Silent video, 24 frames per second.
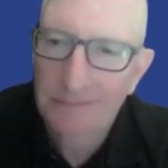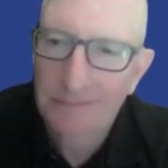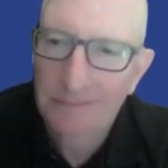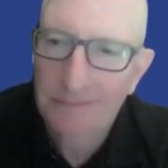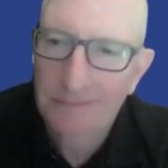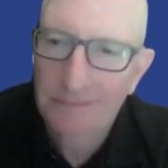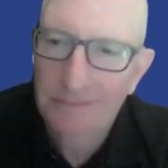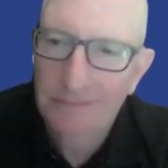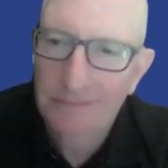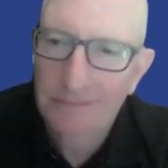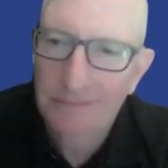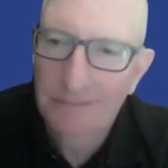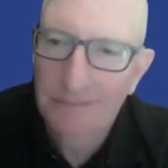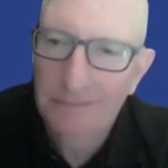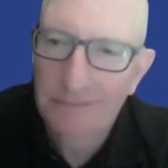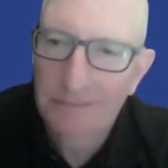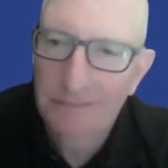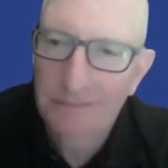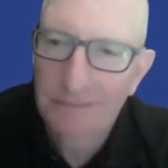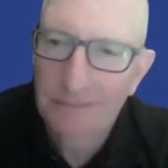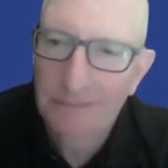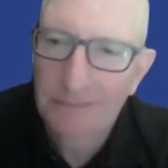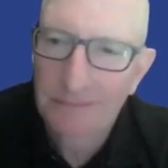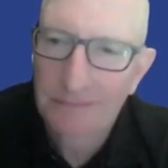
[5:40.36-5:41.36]

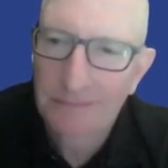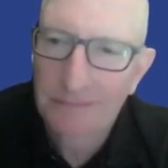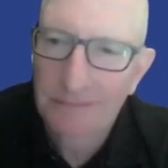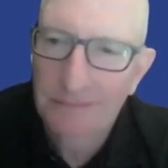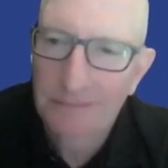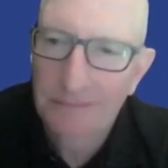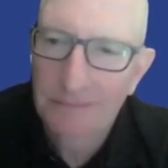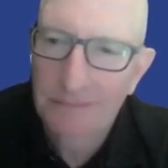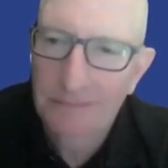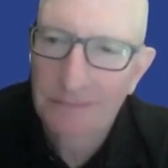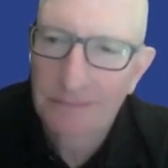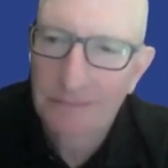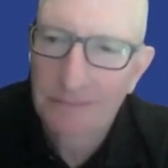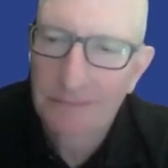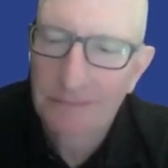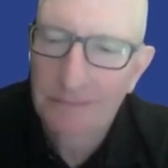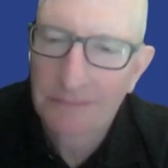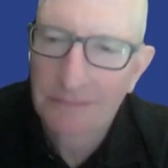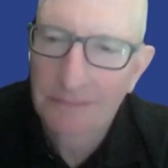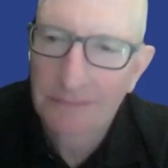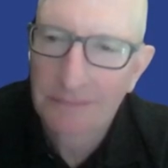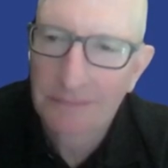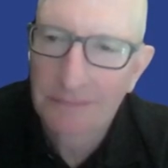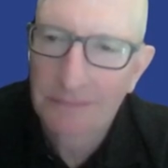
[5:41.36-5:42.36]

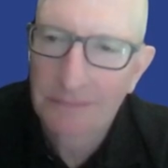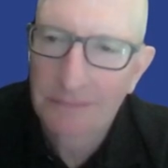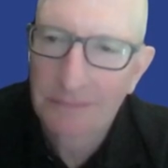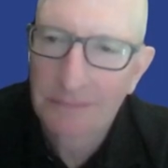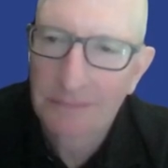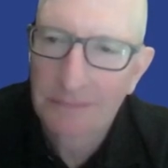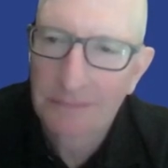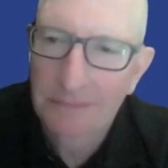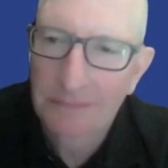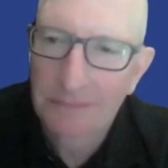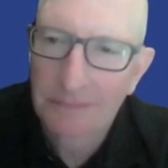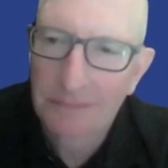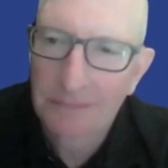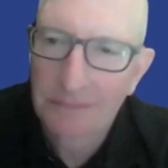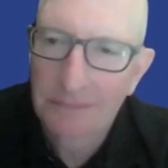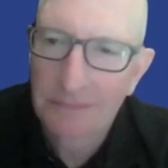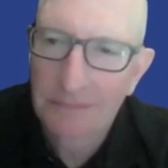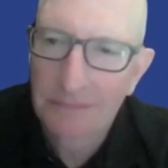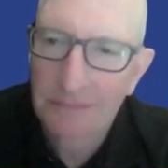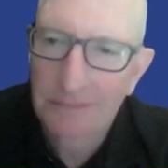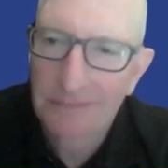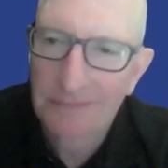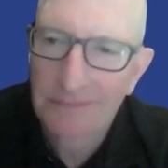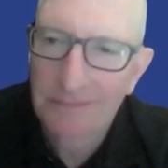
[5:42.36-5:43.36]

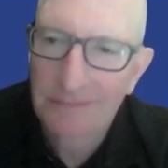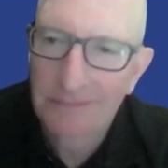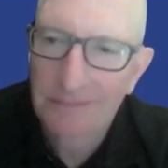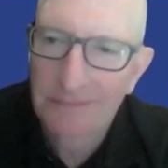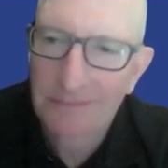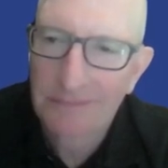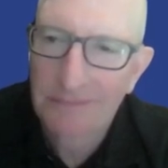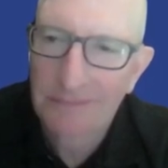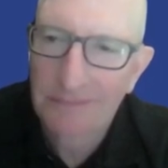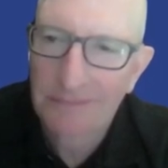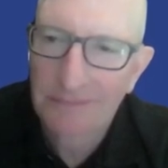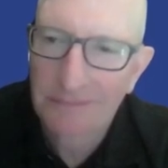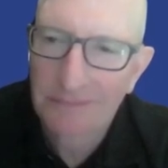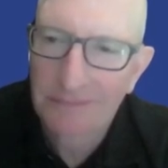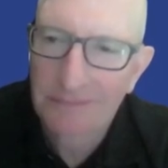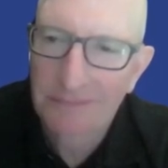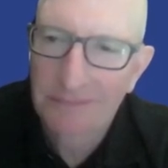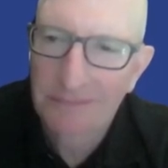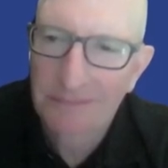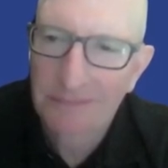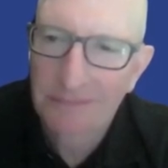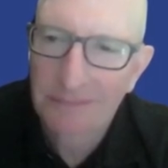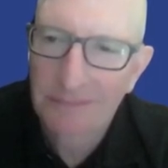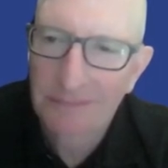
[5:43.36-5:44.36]

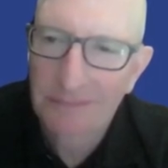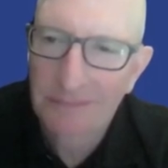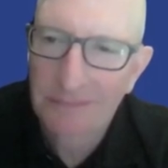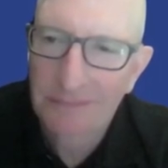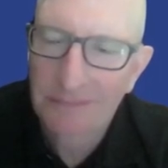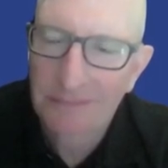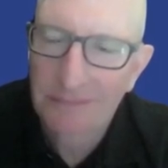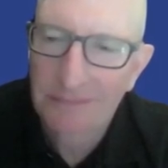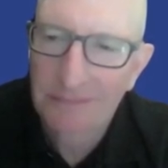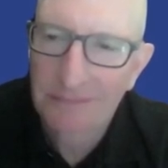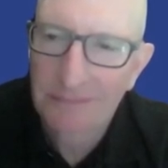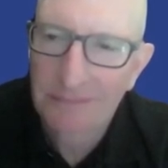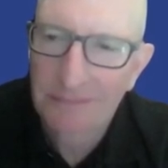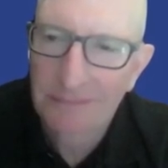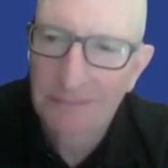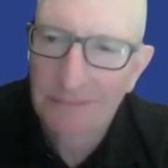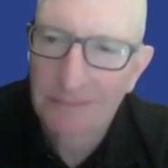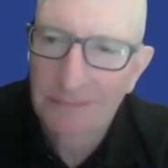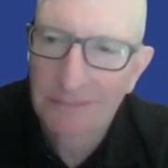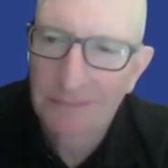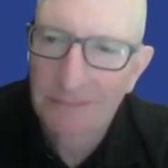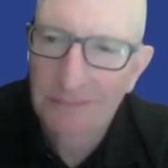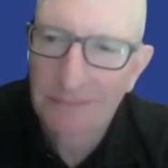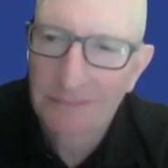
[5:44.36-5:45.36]

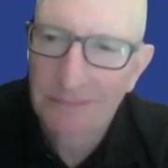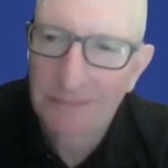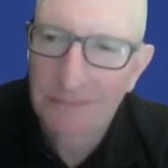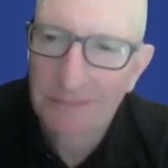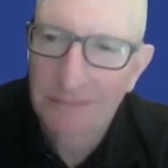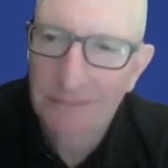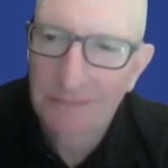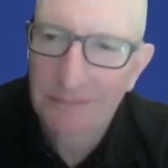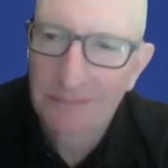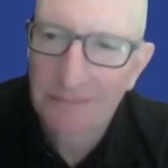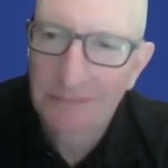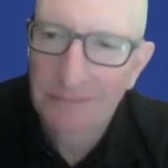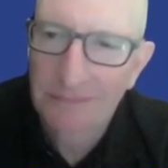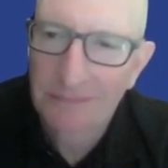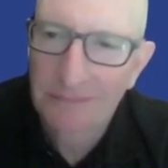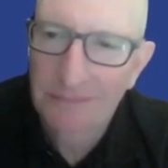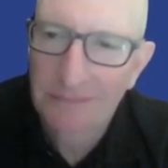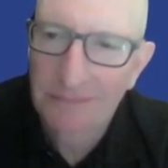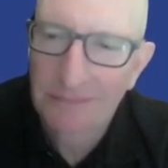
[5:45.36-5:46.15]
(not speaking)